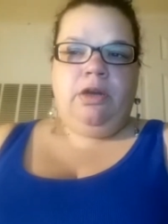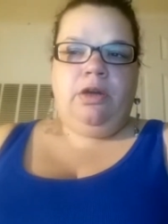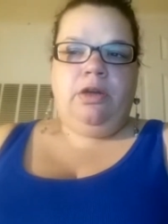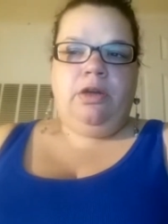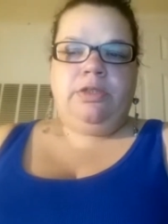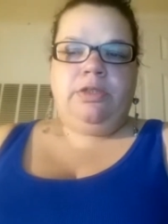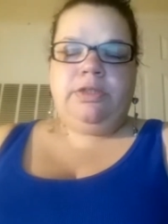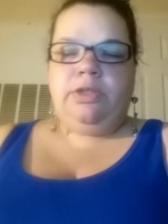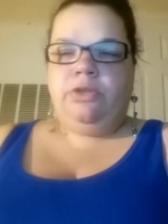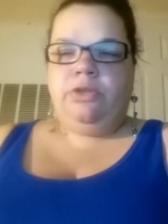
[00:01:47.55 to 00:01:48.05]

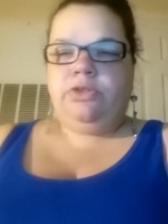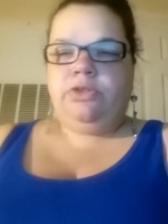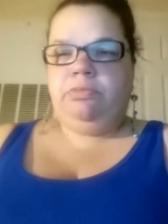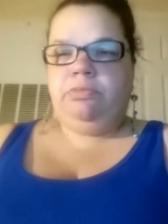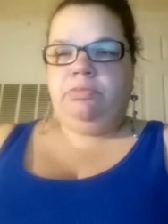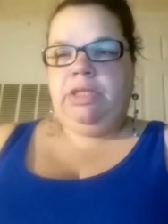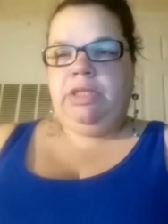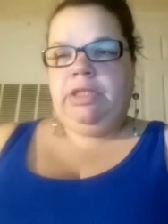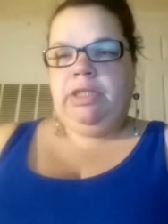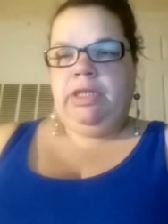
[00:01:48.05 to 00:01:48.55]
social
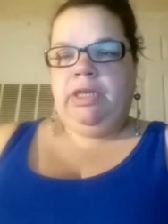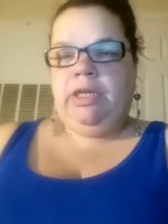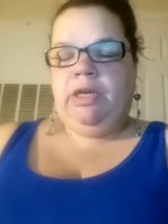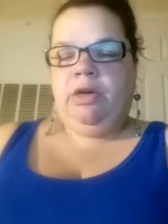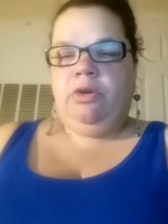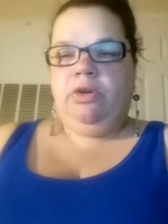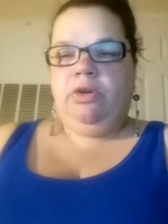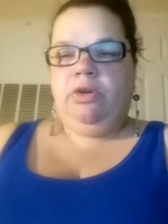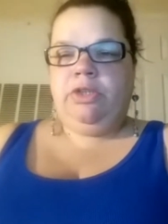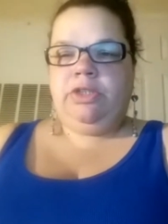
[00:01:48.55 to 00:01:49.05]
media
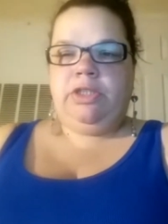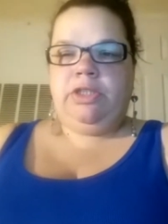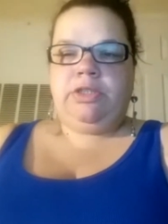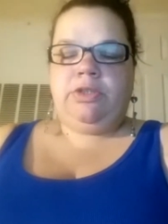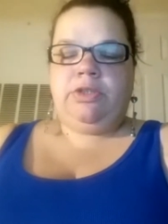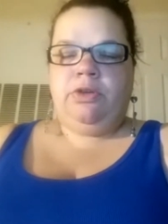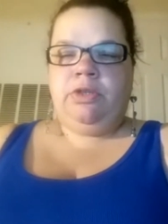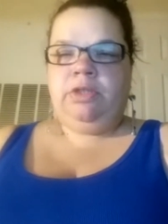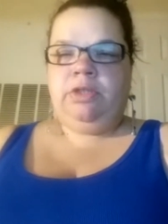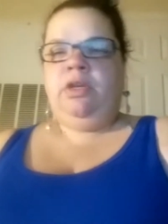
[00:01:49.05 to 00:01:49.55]
or just
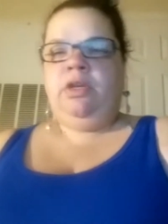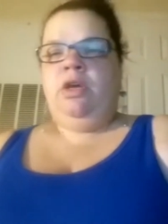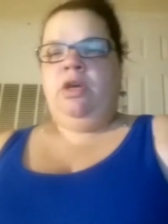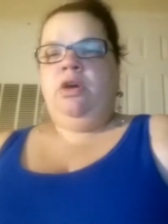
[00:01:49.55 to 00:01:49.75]
on